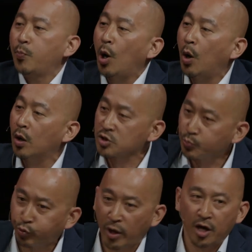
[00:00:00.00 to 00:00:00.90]

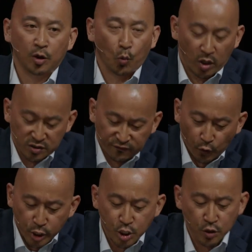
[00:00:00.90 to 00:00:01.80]
Paul's prayer was
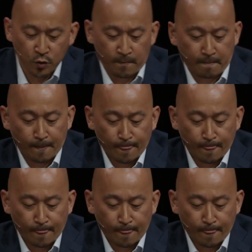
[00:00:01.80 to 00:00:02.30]
for you.